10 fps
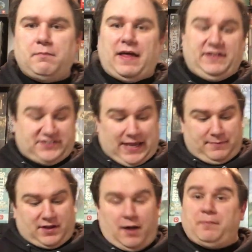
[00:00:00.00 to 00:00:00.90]
By the
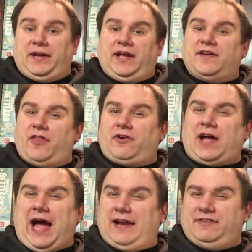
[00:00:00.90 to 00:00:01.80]
same company, another
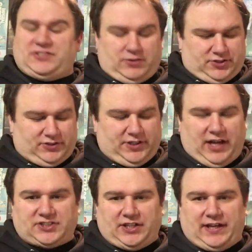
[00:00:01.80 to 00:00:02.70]
kind of a social
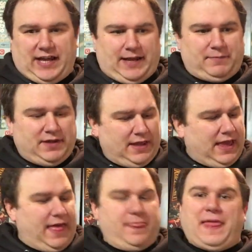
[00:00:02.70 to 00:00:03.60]
deduction game,
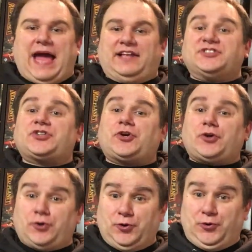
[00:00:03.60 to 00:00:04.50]
and that is
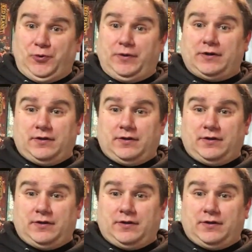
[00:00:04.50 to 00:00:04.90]
Cuckoo.